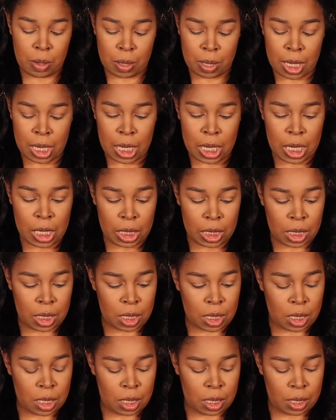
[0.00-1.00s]

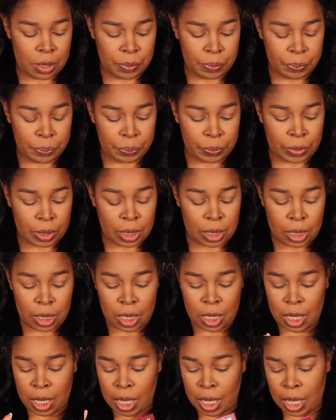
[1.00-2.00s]
kit.
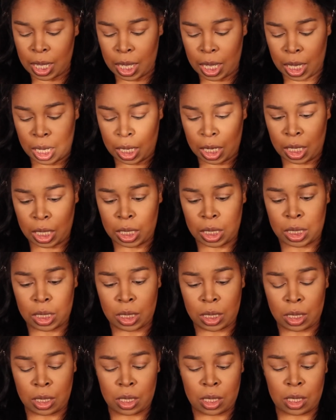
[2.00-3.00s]

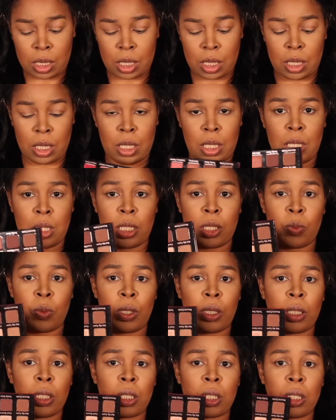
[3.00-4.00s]
And this is
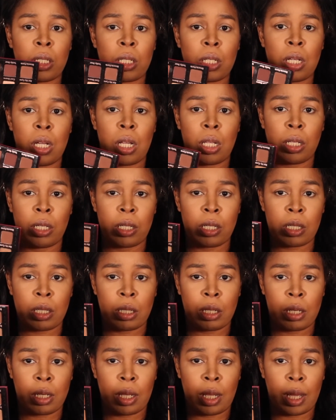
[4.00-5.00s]
what the colors
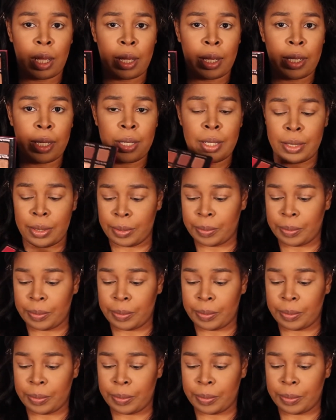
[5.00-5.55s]
look like.